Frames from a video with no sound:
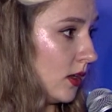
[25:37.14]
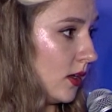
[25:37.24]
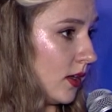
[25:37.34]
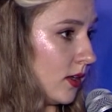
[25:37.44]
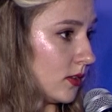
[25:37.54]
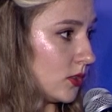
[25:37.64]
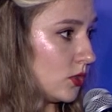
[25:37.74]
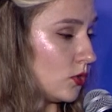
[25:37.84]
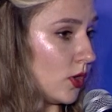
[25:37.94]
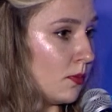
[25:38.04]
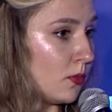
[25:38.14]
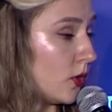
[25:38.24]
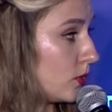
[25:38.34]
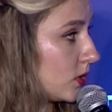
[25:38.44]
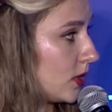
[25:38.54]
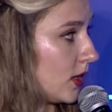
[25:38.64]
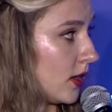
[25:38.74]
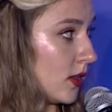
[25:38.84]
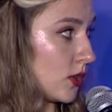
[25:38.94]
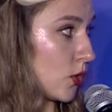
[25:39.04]
and to impose the
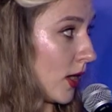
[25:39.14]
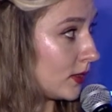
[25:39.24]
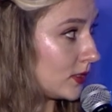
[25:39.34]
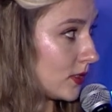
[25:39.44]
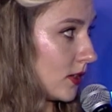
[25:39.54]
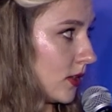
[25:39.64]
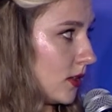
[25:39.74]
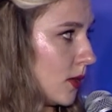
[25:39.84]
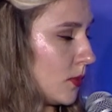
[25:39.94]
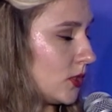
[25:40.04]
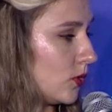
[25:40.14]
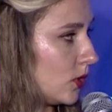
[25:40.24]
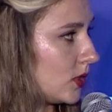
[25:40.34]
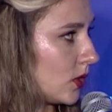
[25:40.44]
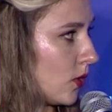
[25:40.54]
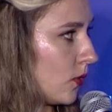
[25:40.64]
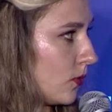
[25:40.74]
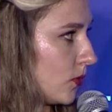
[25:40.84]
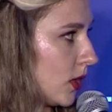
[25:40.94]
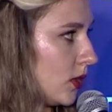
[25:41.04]
threat and the opportunity
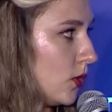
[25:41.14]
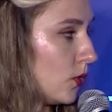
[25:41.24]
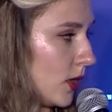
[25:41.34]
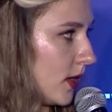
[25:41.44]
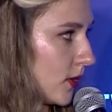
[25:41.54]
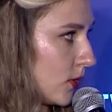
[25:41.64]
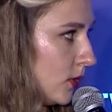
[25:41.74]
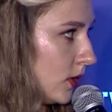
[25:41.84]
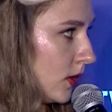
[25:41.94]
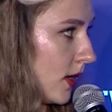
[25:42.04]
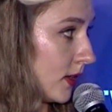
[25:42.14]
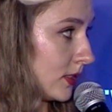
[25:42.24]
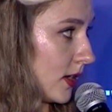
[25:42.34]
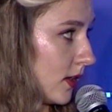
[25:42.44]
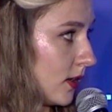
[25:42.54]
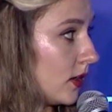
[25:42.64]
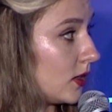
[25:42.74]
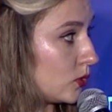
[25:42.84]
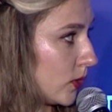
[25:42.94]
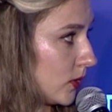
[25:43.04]
of the nuclear attack
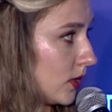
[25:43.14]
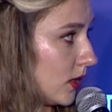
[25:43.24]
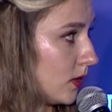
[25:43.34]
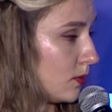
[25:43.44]
is one thing,